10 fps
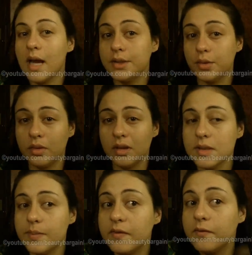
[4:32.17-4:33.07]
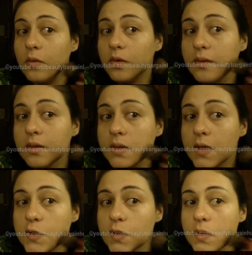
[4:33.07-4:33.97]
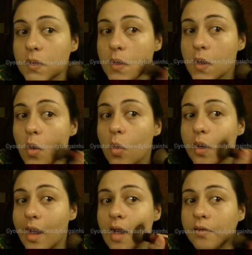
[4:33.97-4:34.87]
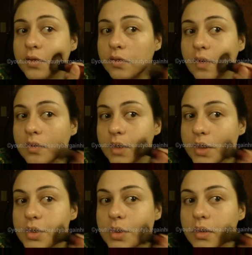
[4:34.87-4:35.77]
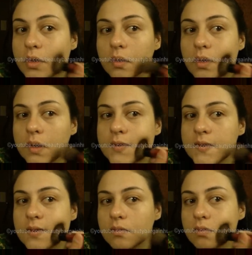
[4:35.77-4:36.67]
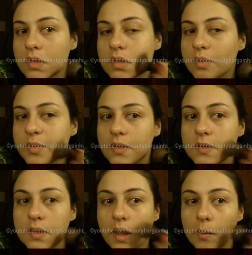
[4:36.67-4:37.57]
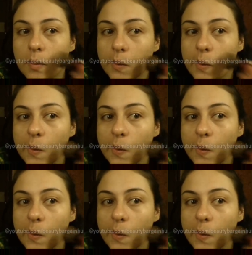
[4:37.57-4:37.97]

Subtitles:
I do this before foundation or after foundation. It's going to be the same.